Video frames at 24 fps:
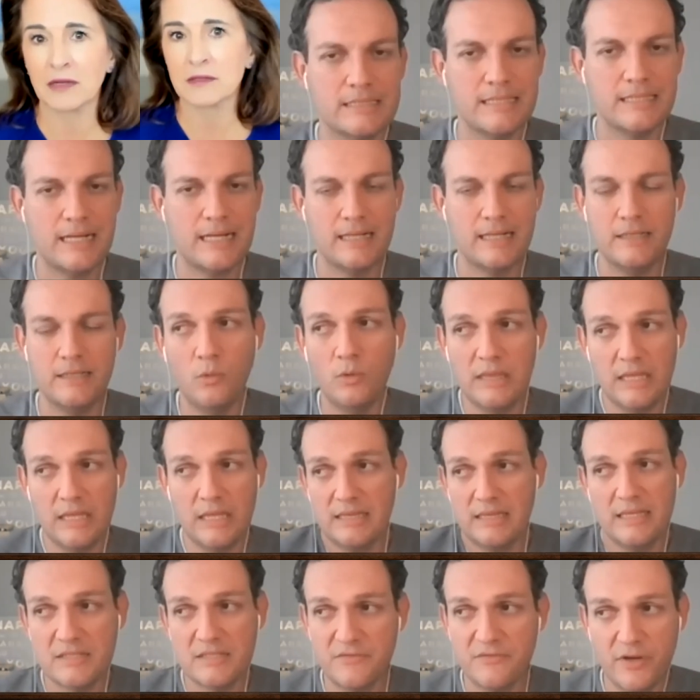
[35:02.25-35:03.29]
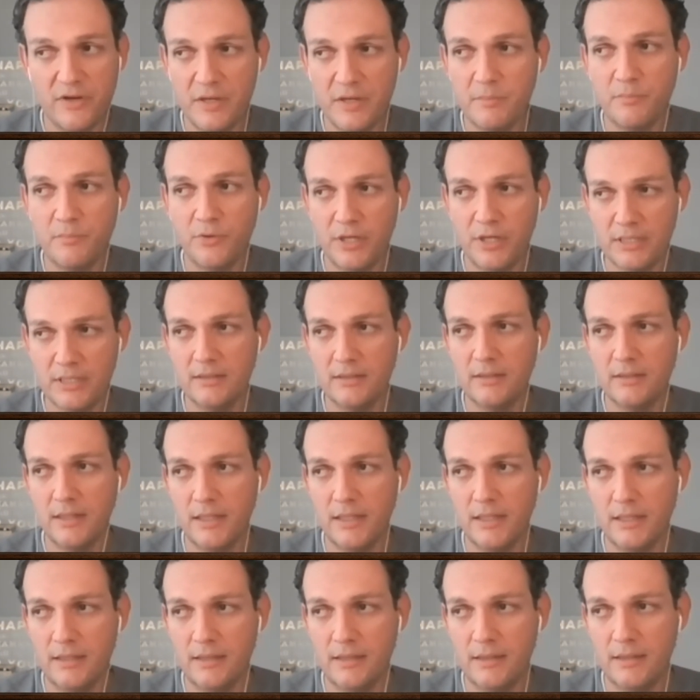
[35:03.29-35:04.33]
Exactly. One thing that's very important,
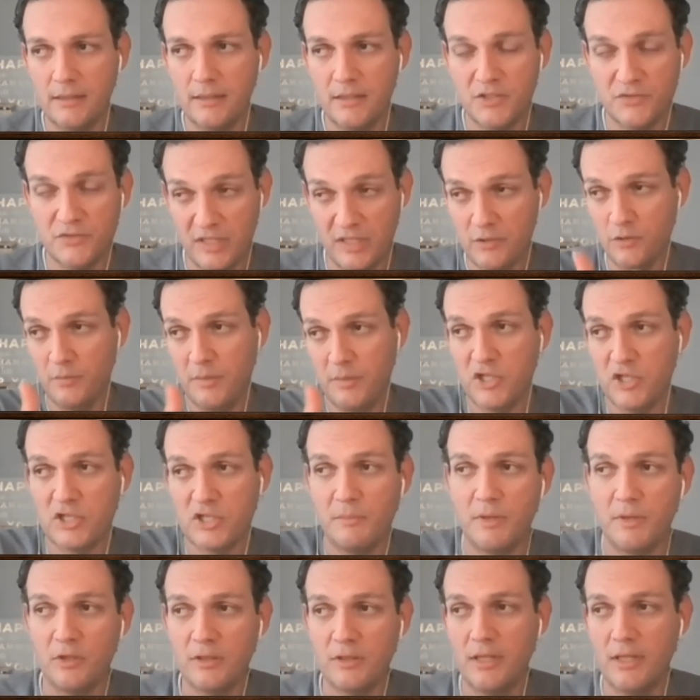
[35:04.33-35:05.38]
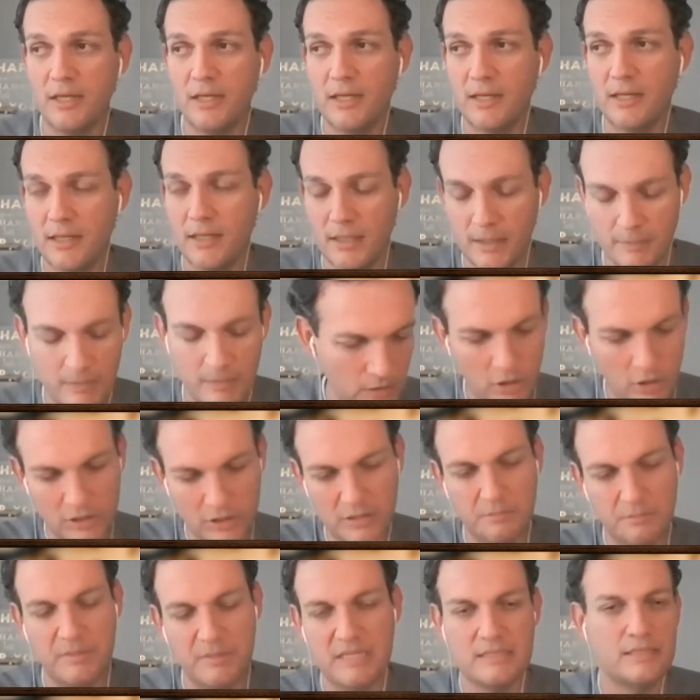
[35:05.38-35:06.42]
and it's funny you mentioned about like other
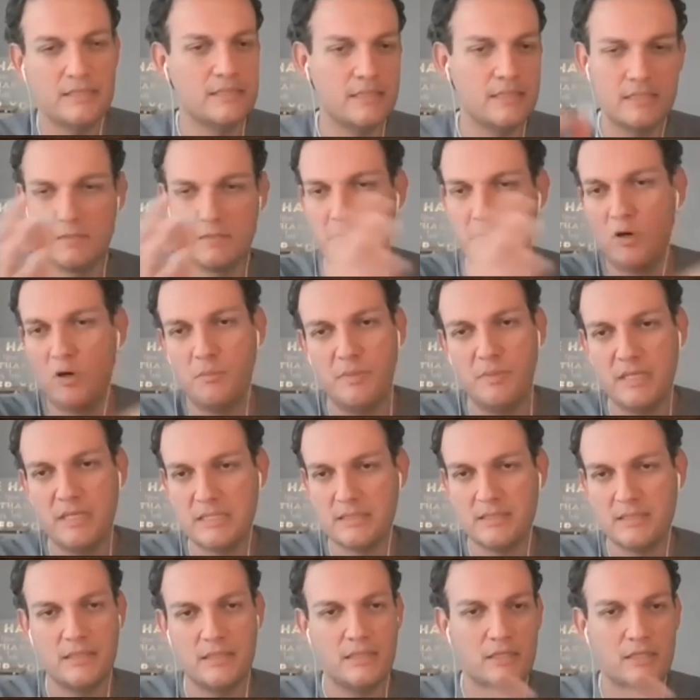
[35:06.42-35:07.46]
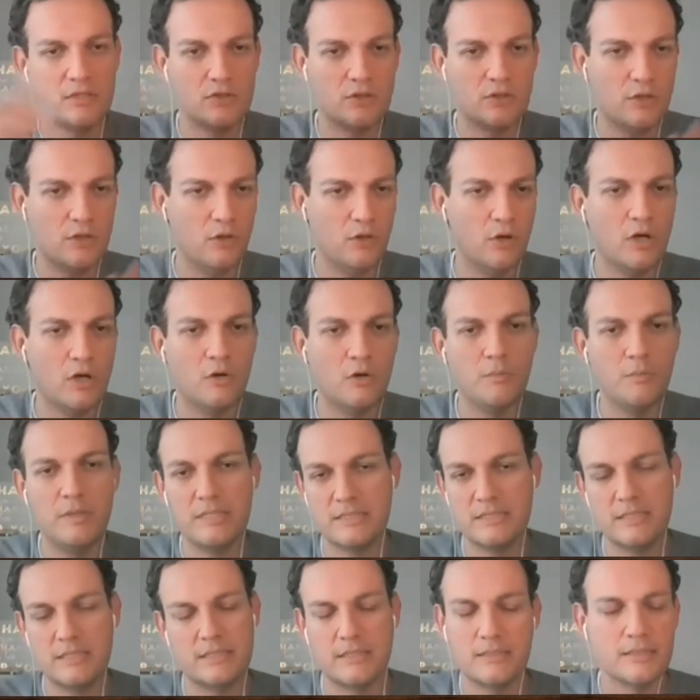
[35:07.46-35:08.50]
businesses, small business or local
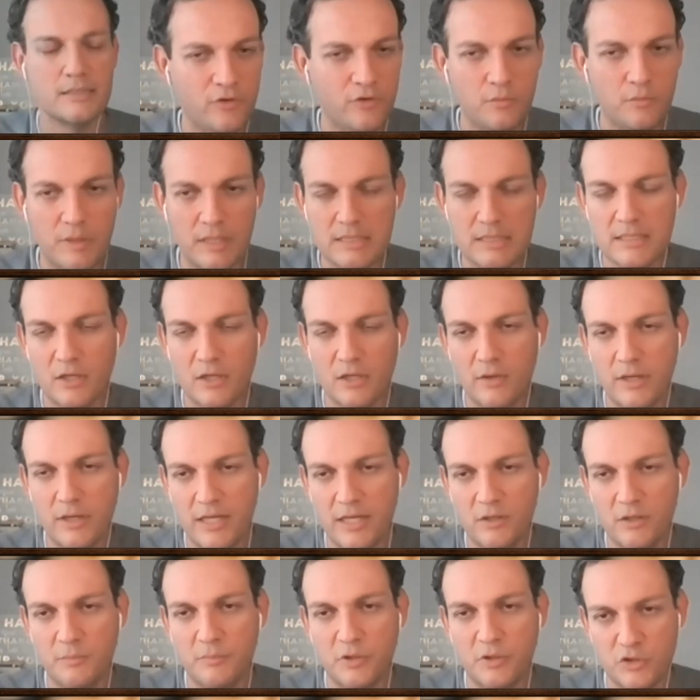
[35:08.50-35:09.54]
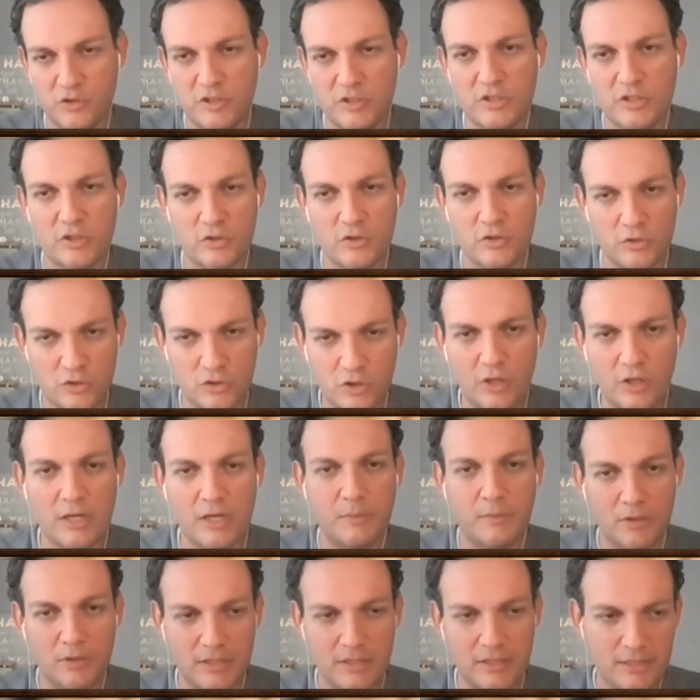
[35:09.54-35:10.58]
businesses. A few months ago, I had the opportunity to talk
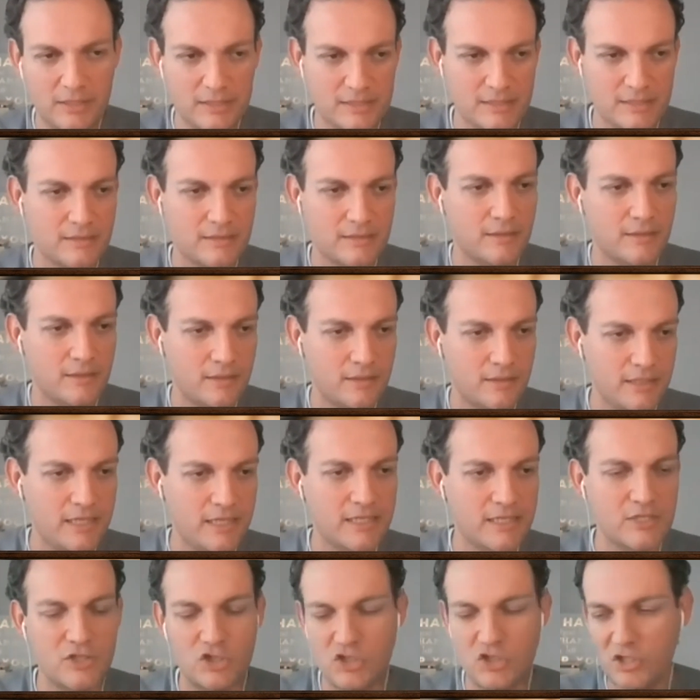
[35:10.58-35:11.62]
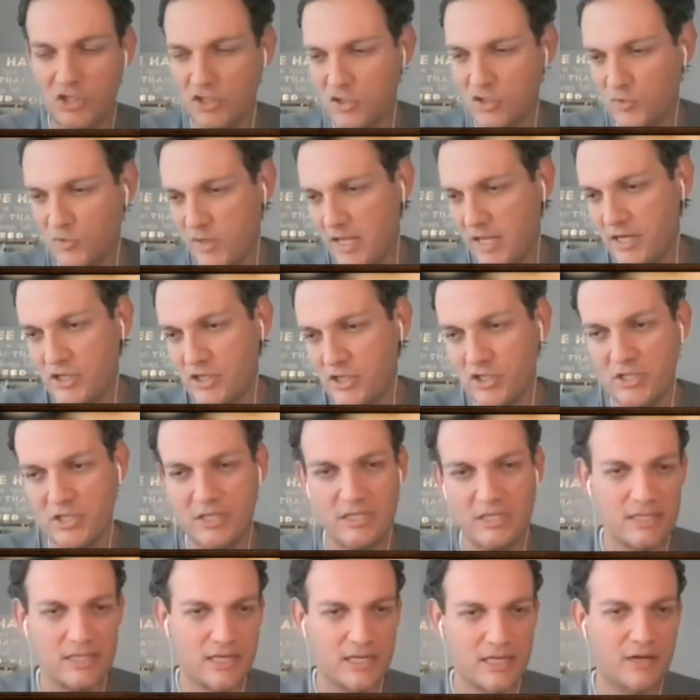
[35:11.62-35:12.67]
about this ESG
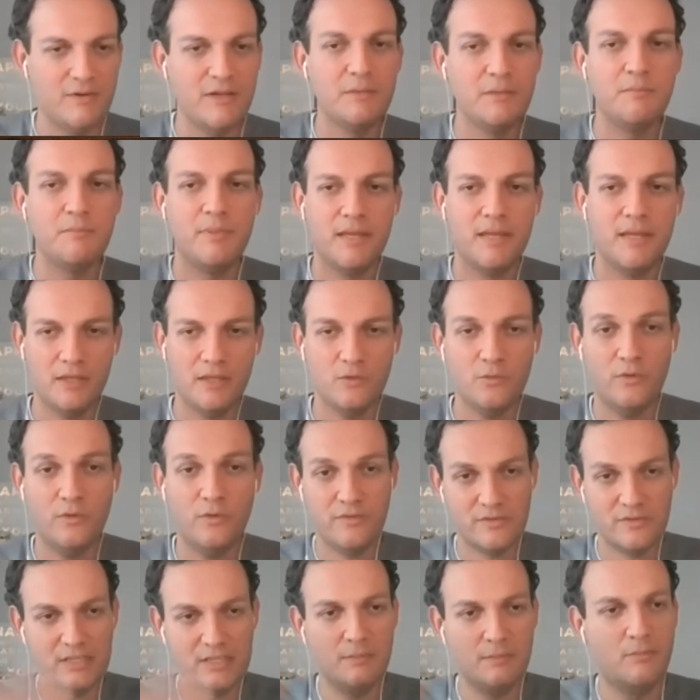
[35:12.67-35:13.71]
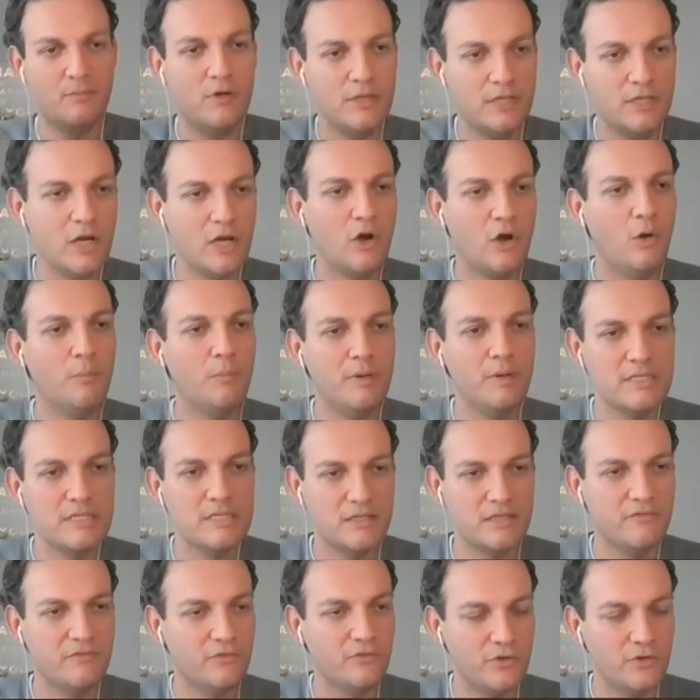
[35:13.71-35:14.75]
strategies there and plant with some other companies in
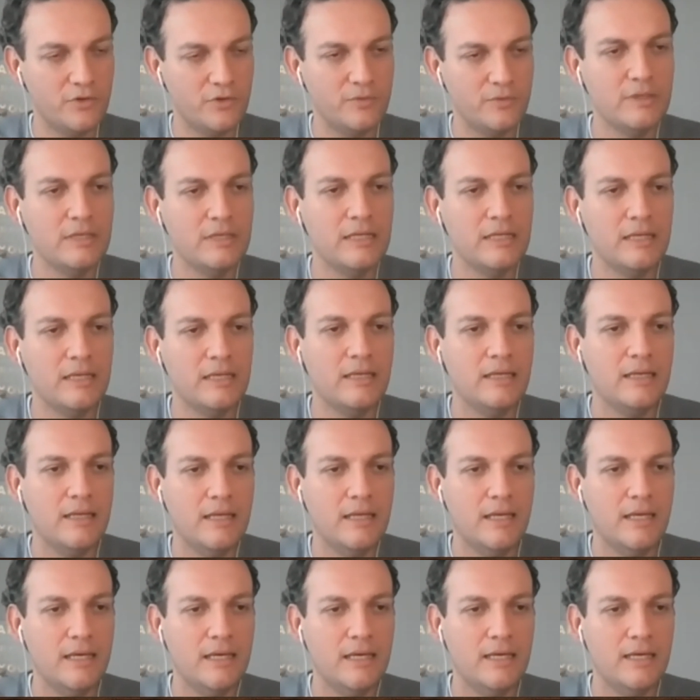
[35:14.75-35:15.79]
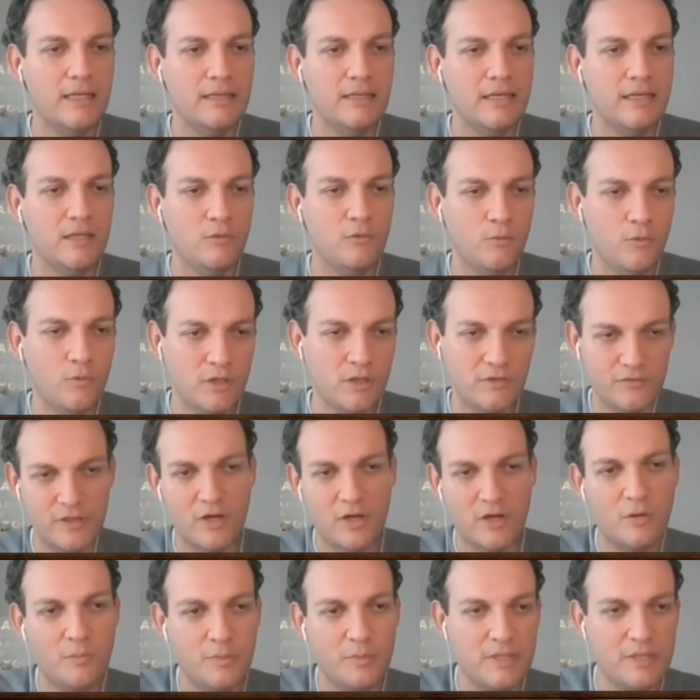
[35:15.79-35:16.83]
a forum. And one of the
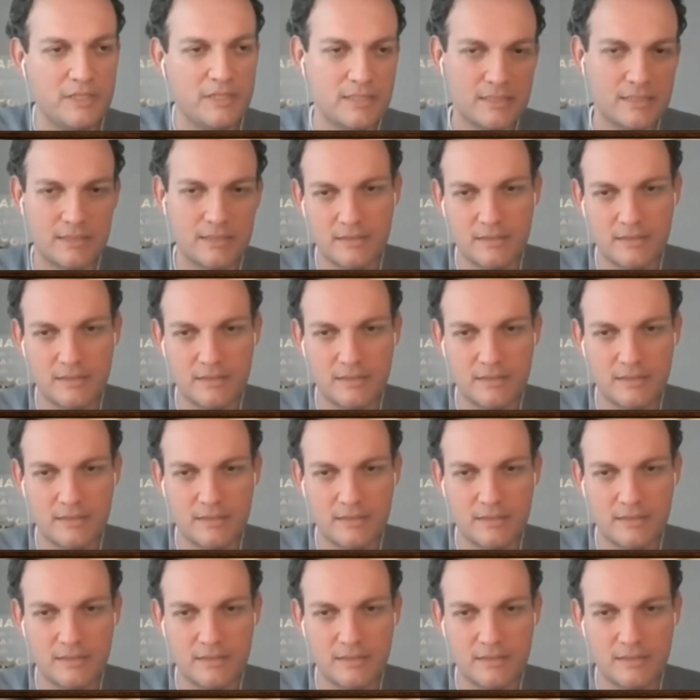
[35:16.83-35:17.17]
companies